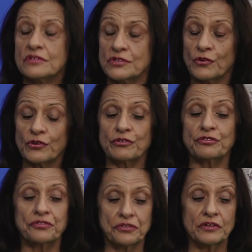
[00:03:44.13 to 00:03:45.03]
sort
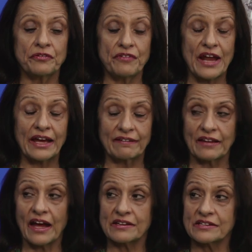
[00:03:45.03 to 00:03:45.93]
of flag
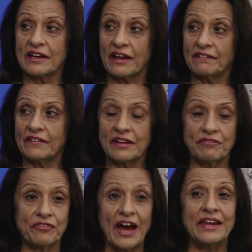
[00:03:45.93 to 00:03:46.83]
that, and
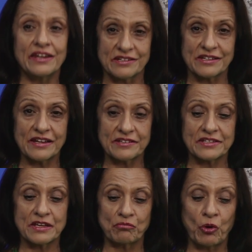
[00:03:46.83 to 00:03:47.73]
they fan it,
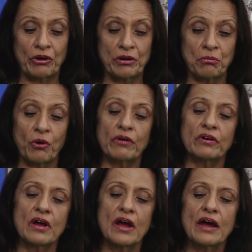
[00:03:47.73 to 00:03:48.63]
let's say, more and
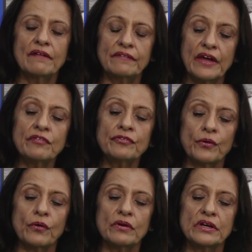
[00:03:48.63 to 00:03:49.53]
more.
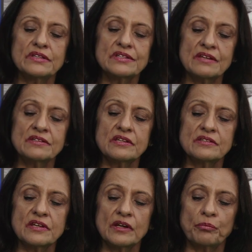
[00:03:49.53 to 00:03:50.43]
Therefore, since
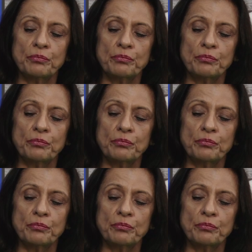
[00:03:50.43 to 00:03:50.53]
it's